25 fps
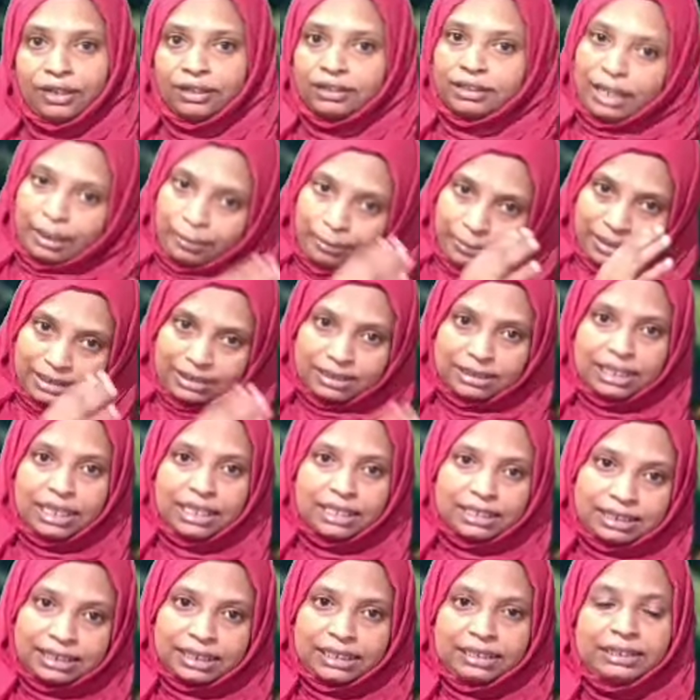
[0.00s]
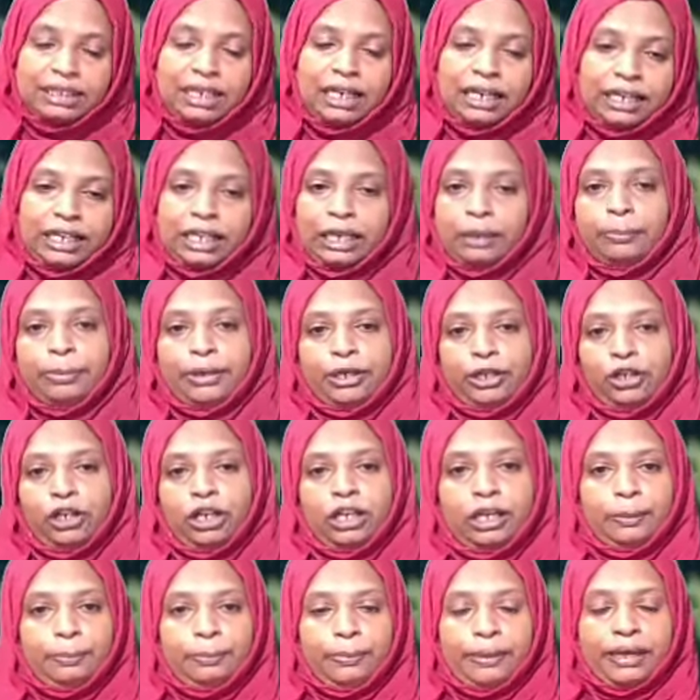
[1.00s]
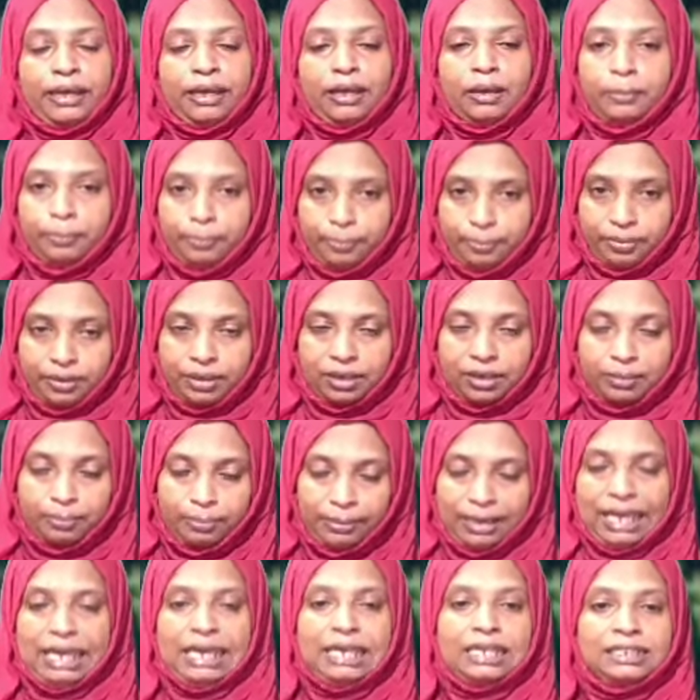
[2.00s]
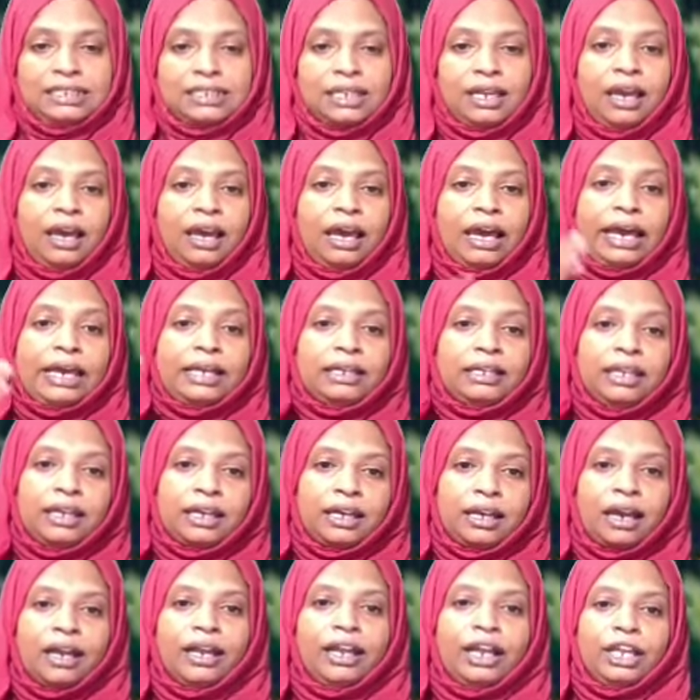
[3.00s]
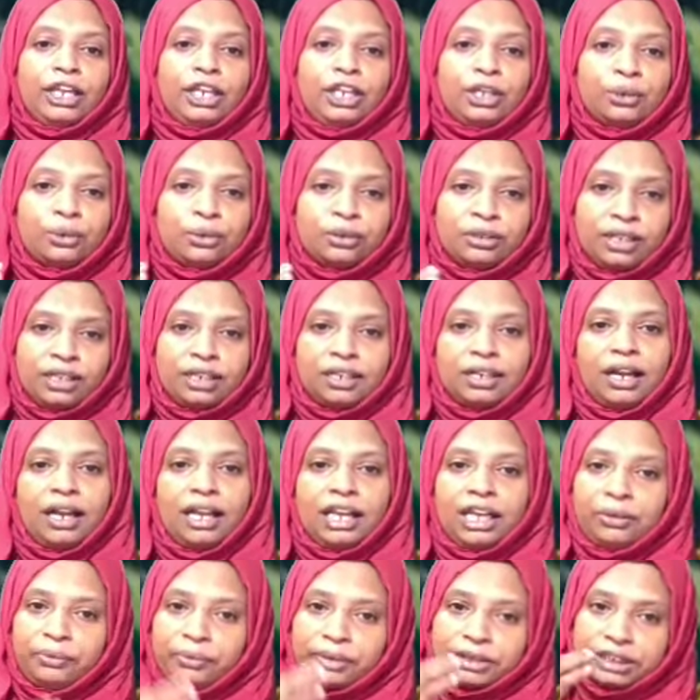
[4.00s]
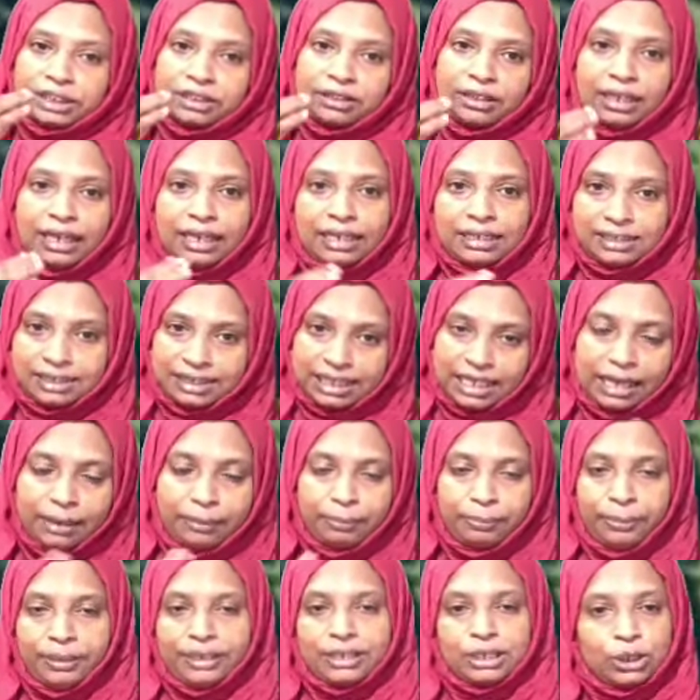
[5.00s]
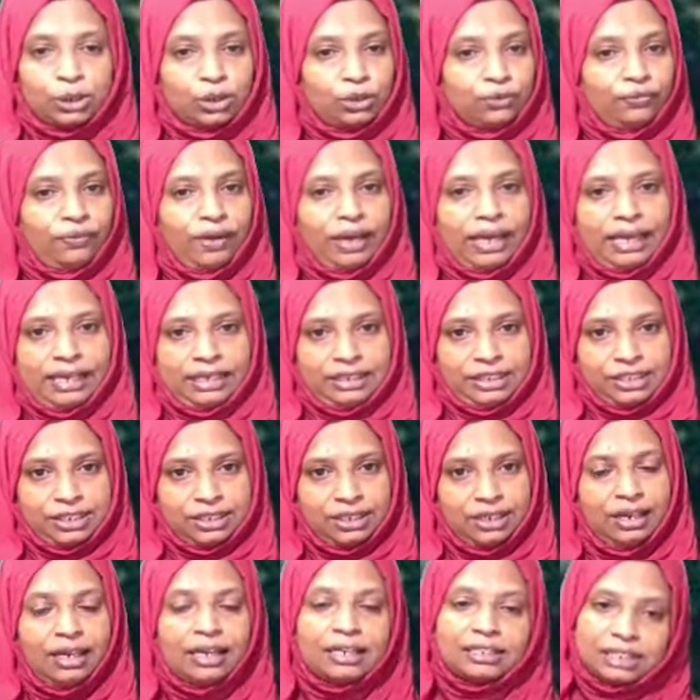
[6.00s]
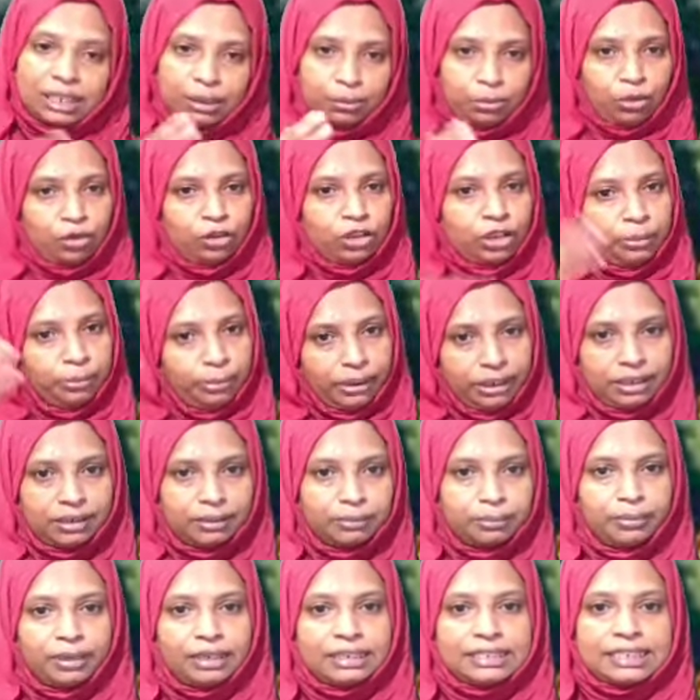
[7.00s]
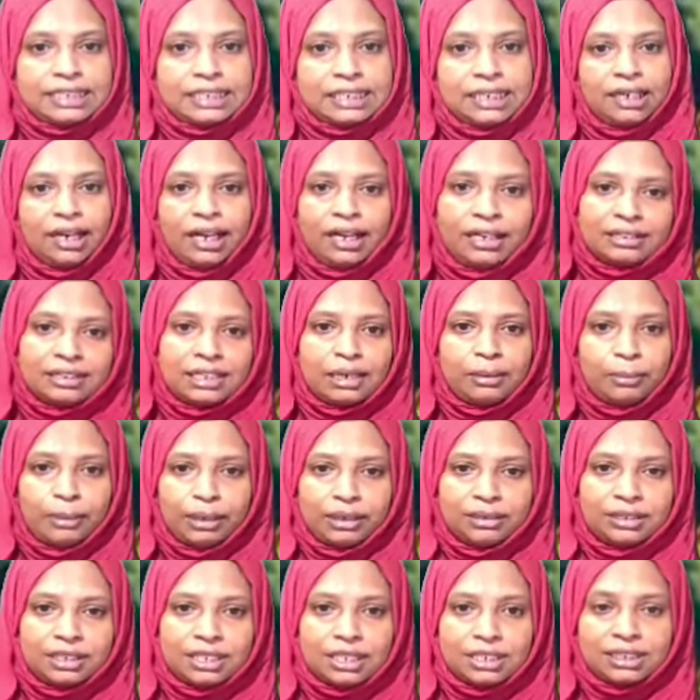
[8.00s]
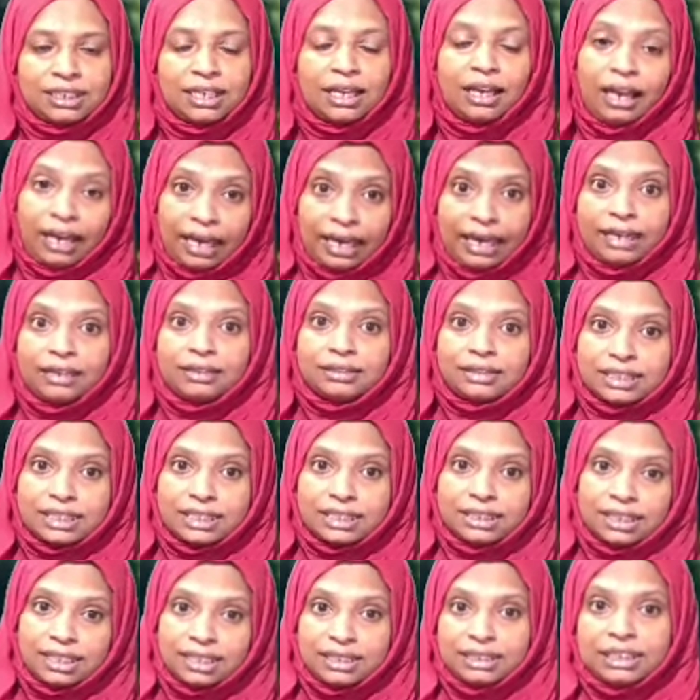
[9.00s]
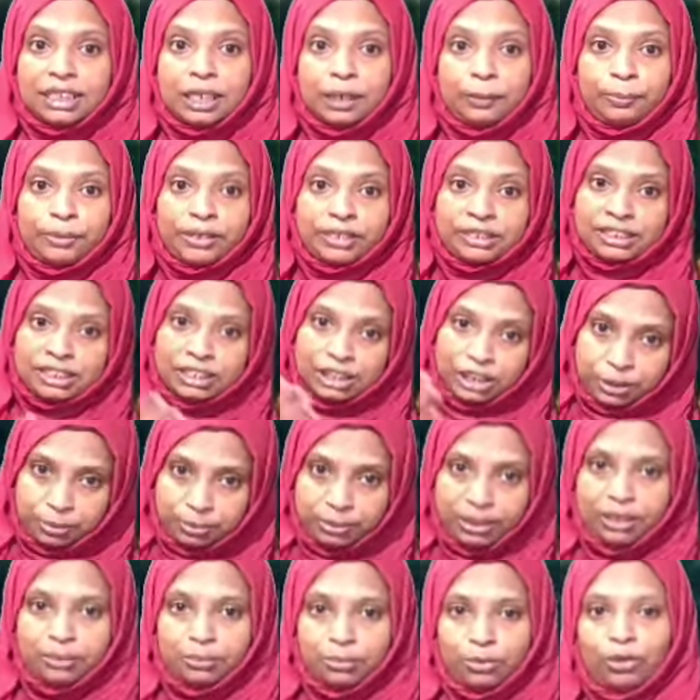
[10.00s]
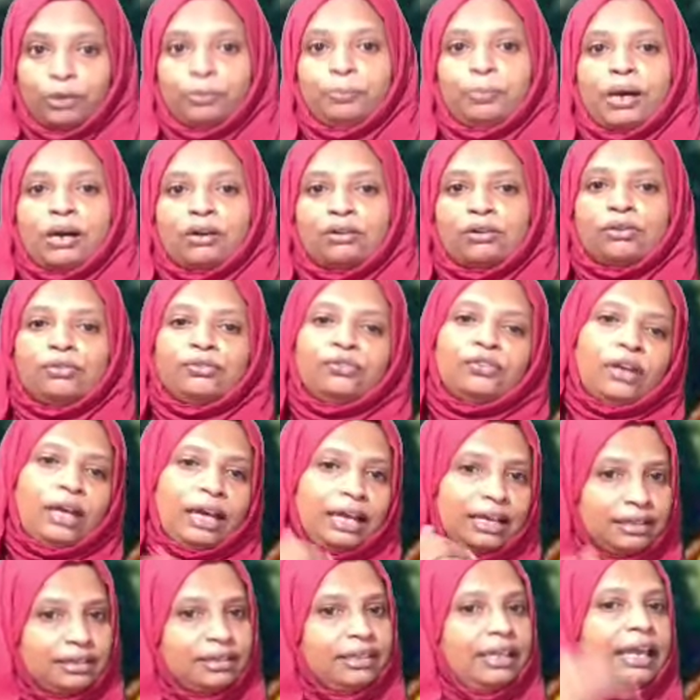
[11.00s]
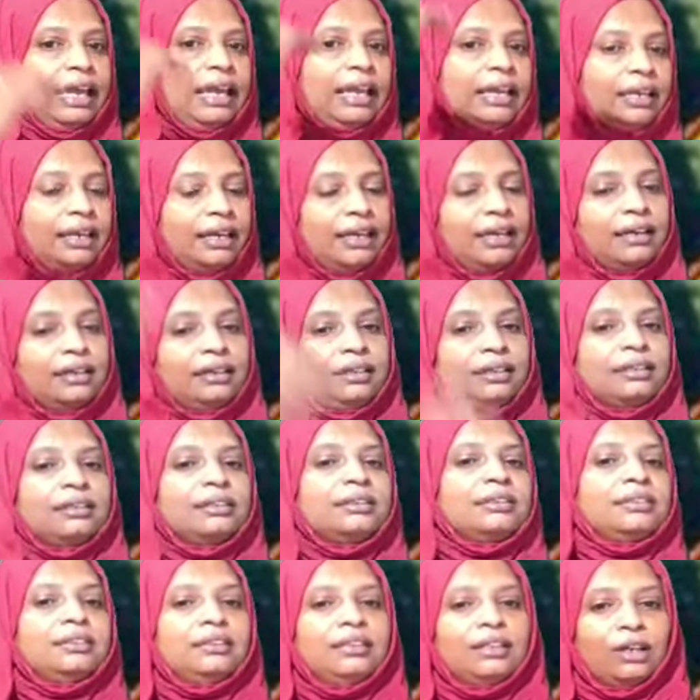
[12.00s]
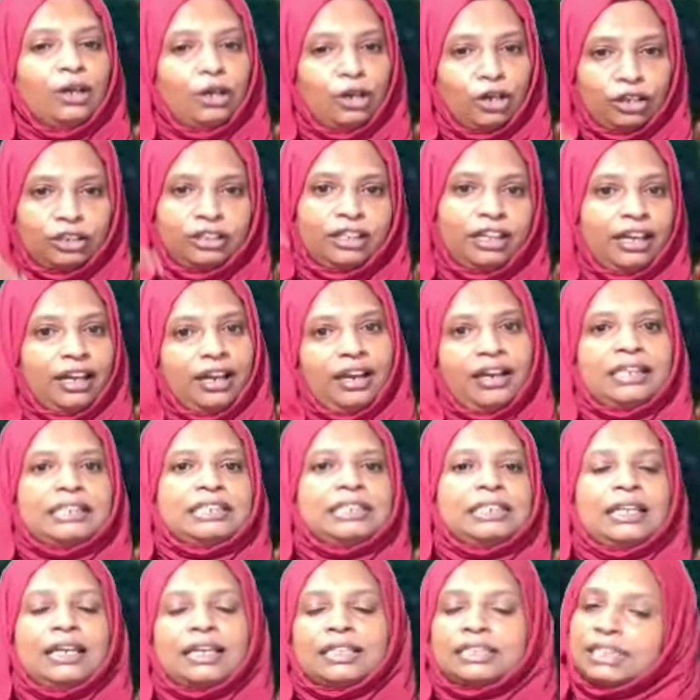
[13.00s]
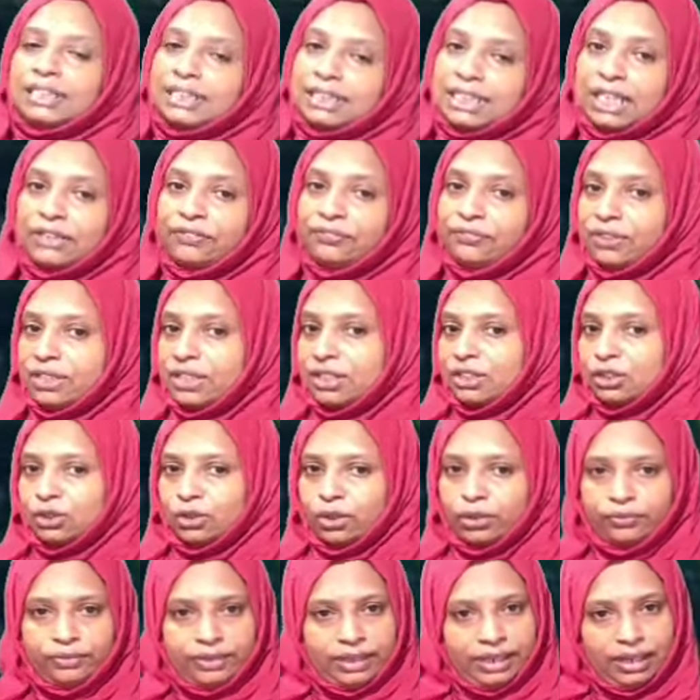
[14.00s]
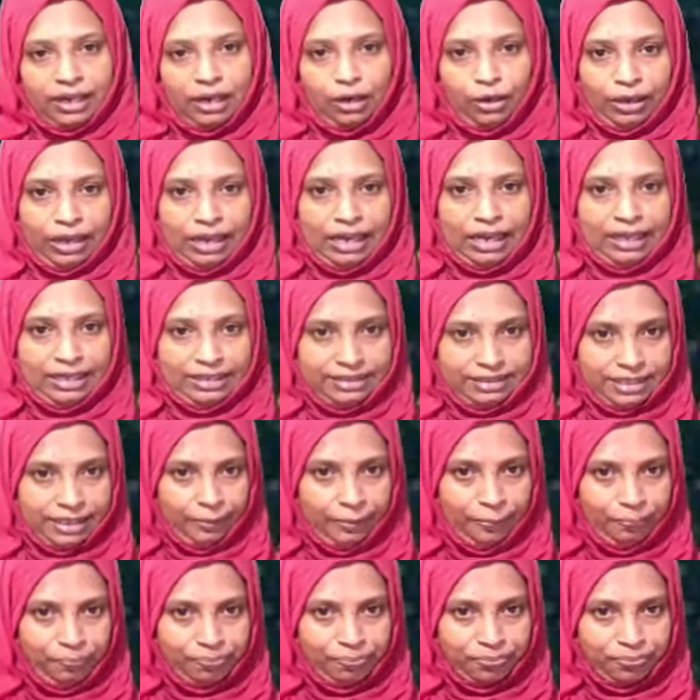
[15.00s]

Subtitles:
That means they settled in a particular place and they continued their cultivation in that same piece of land. Some of them become richer and some others, and such richer persons become more powerful and they turned or they rised as chieftains of their locality.